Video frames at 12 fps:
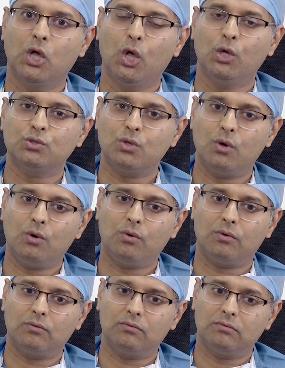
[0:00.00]

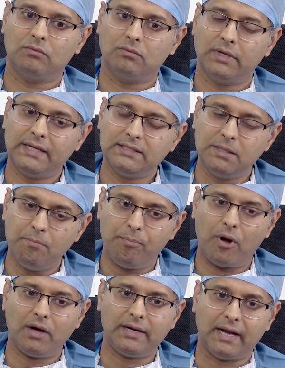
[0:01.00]
So it is
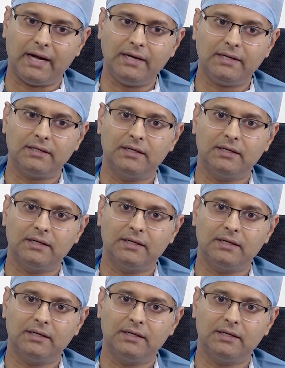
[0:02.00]
important